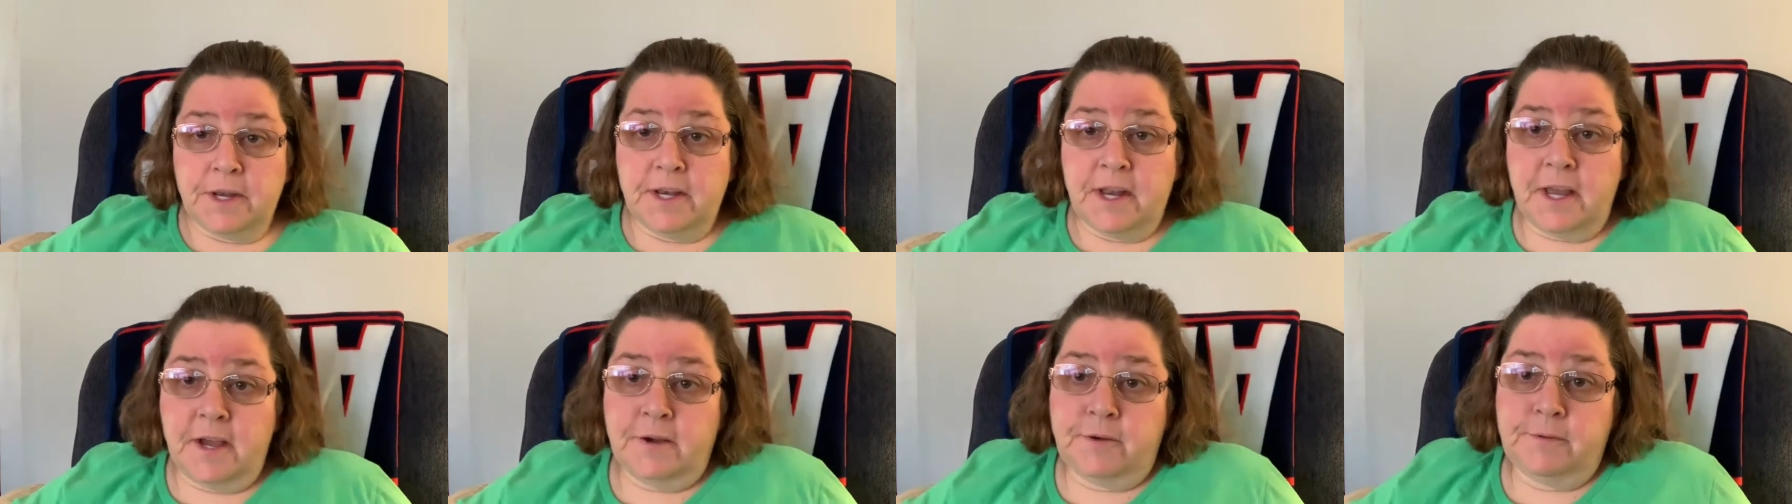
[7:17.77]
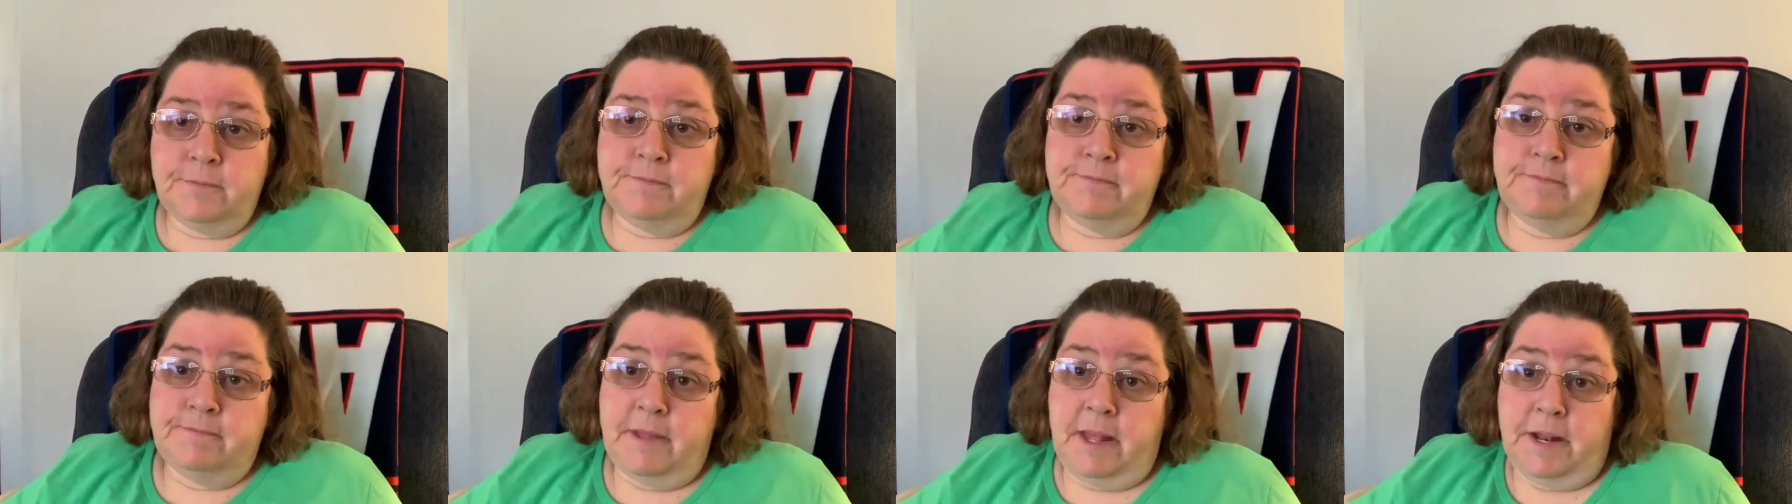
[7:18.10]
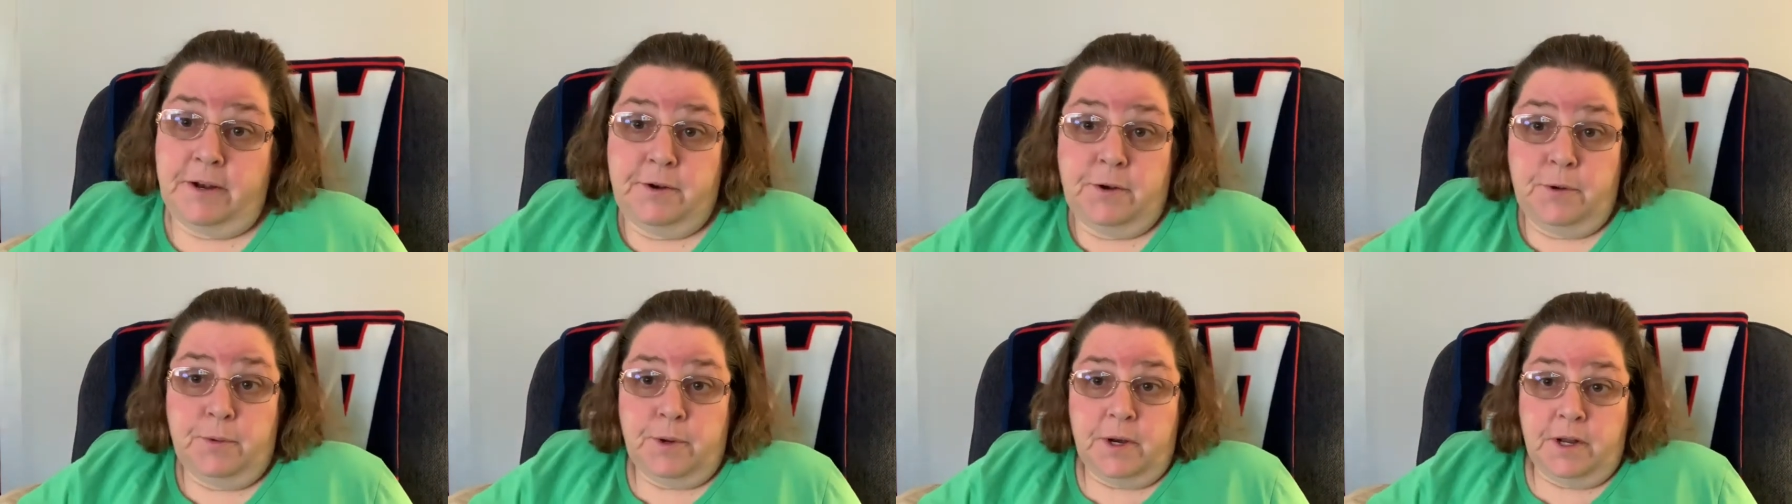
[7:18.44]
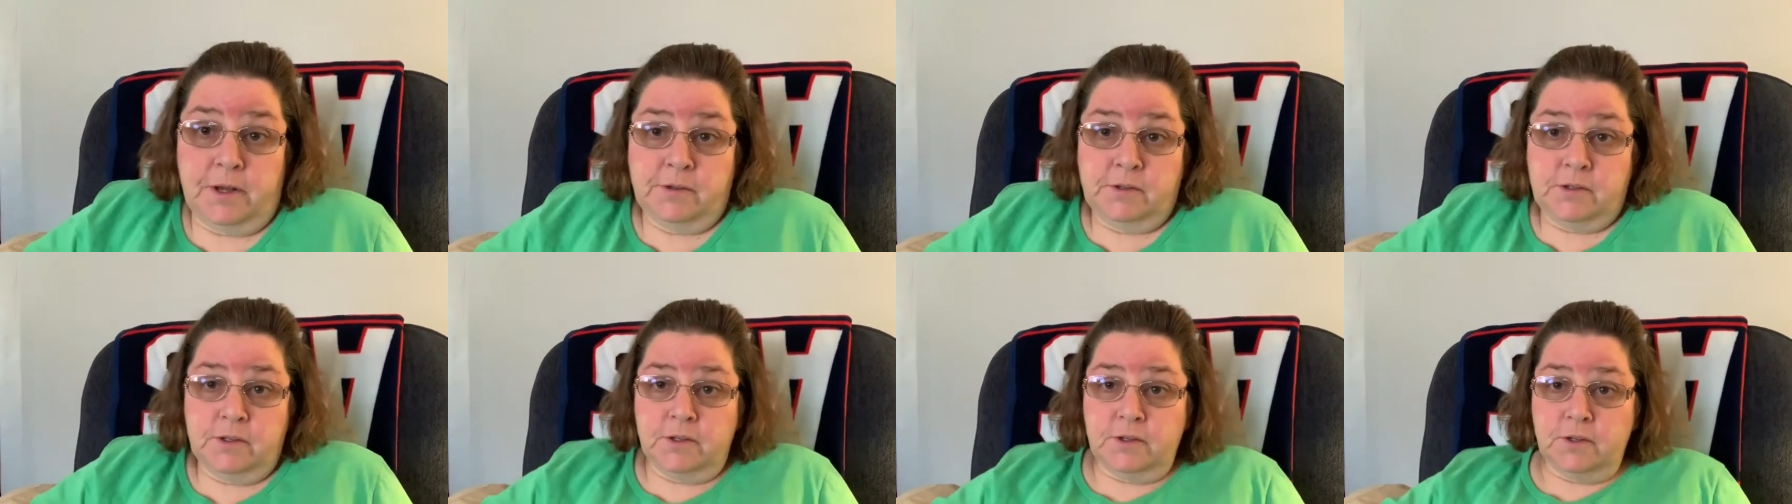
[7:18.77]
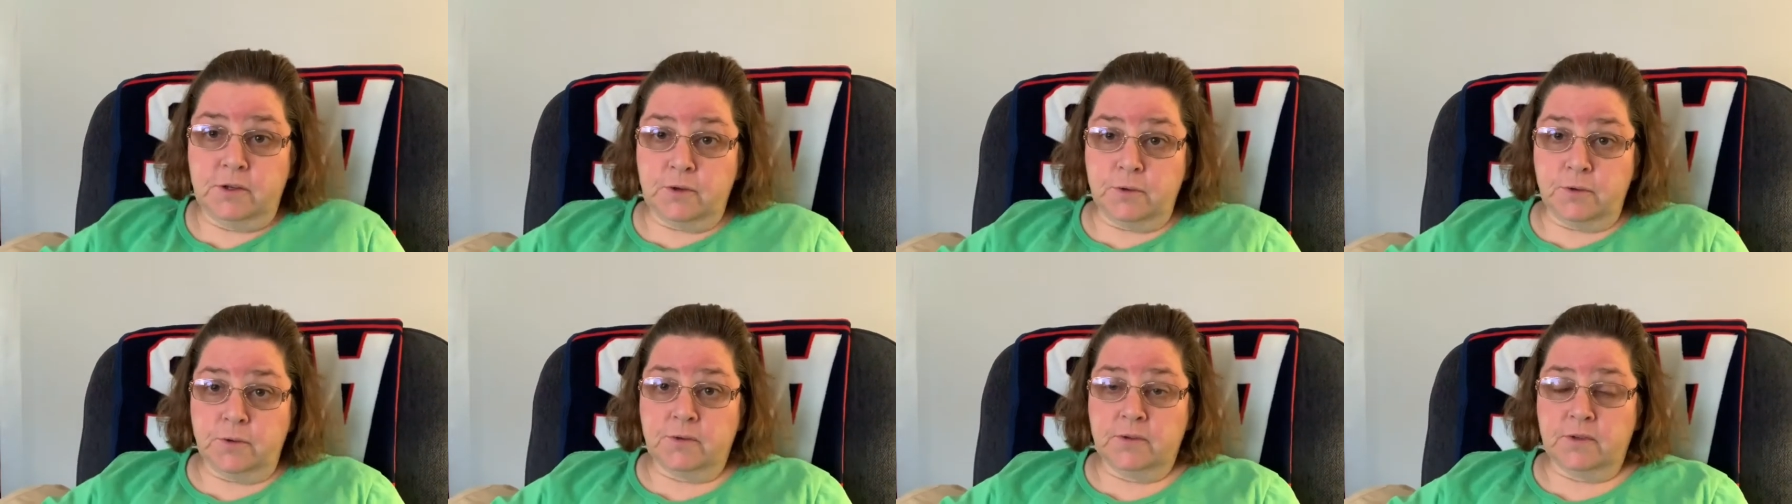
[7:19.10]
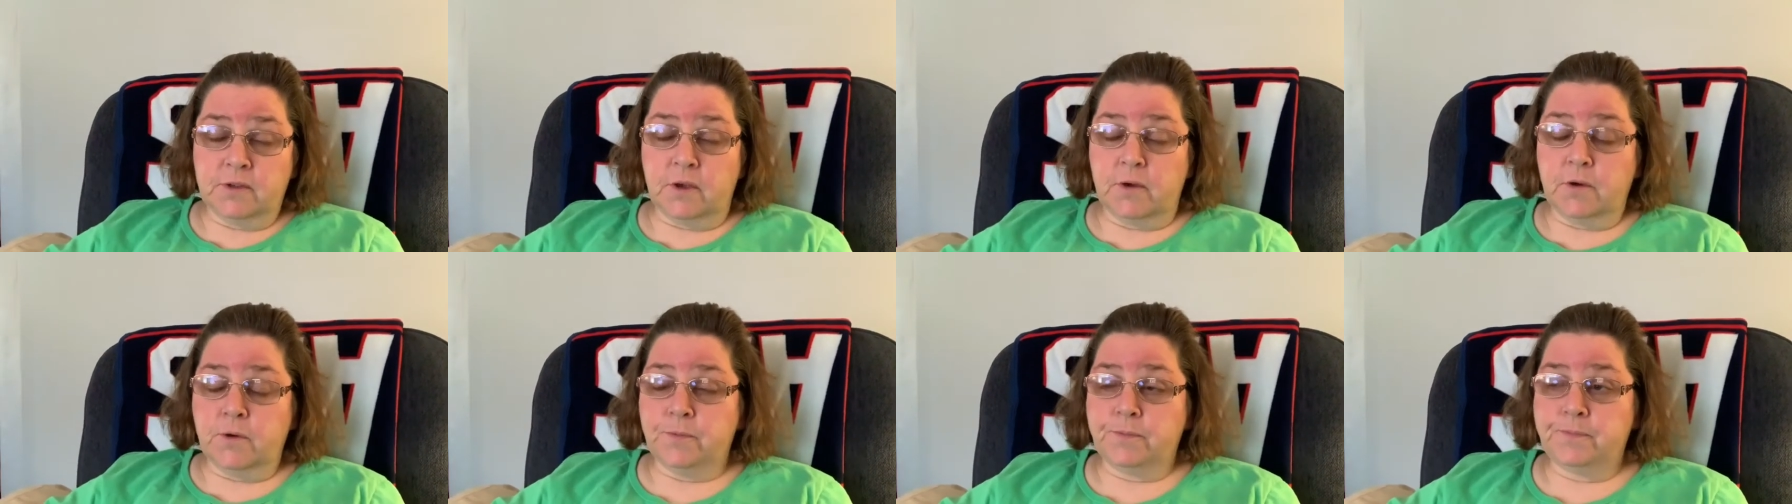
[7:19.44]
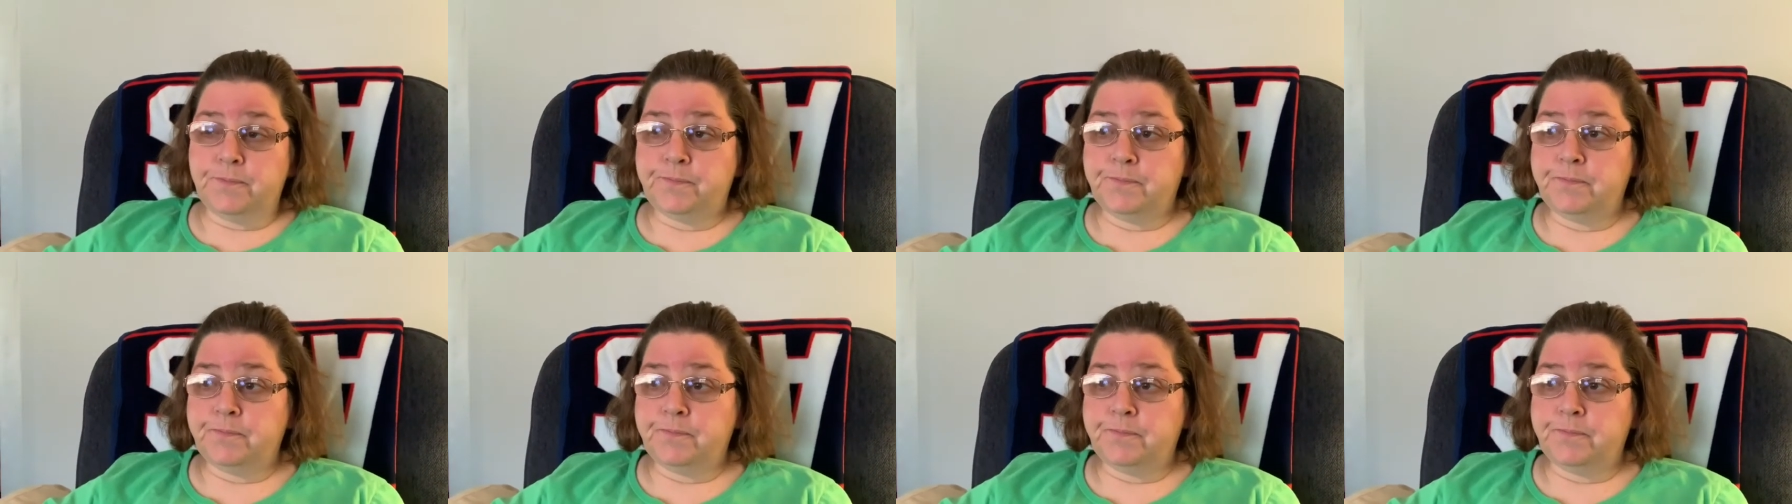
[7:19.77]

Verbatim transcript: now. I don't know what else to do, so